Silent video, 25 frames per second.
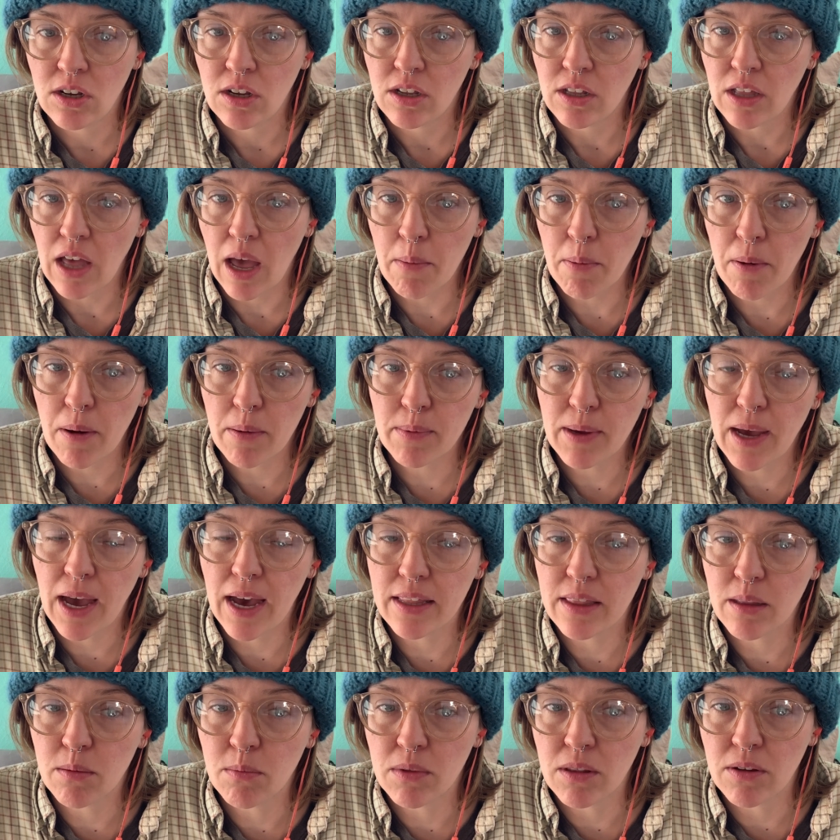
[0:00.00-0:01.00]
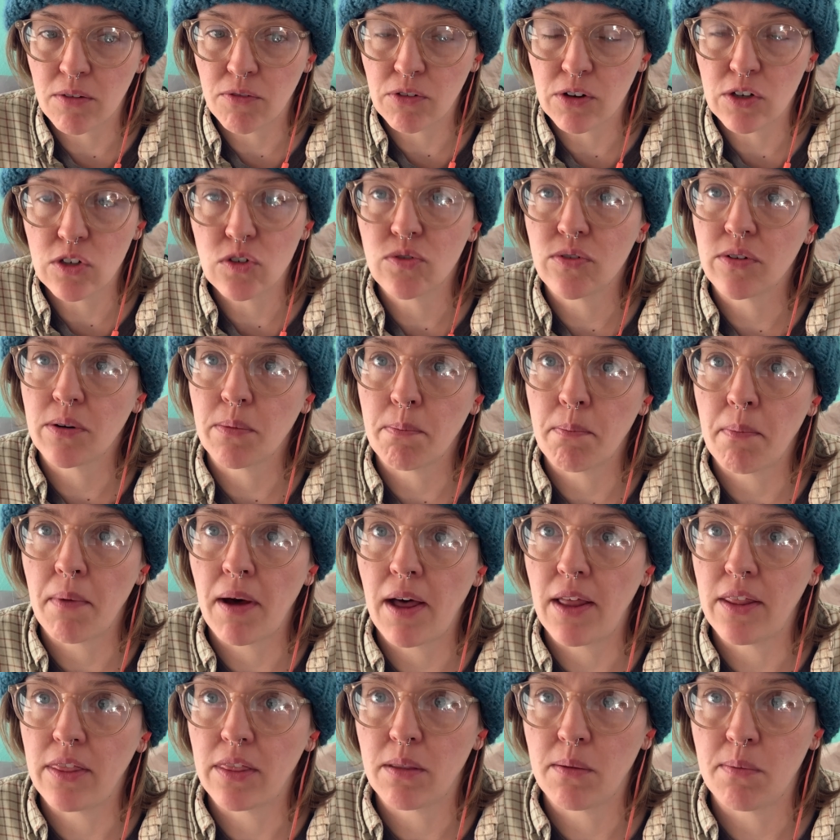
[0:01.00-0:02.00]
I probably had them in the fridge for a
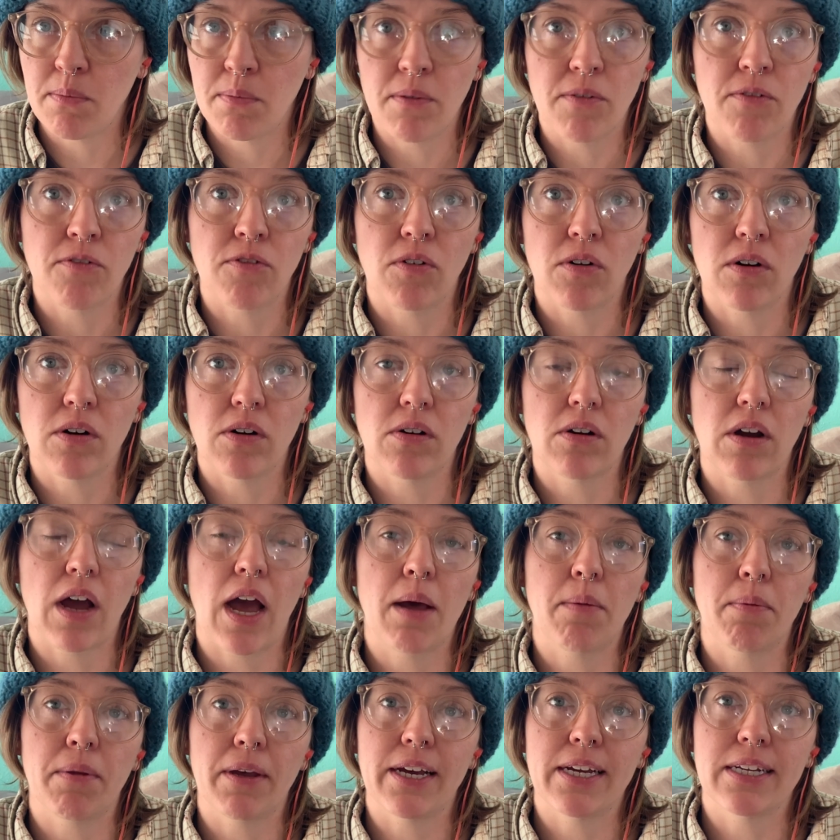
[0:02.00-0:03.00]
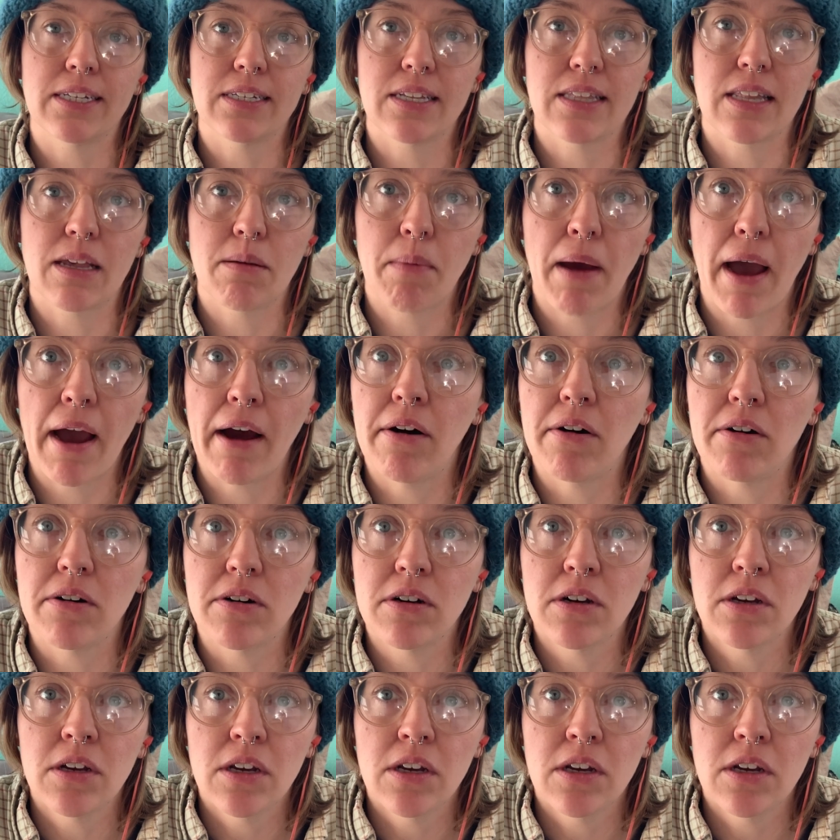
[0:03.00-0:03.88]
month before I planted them out.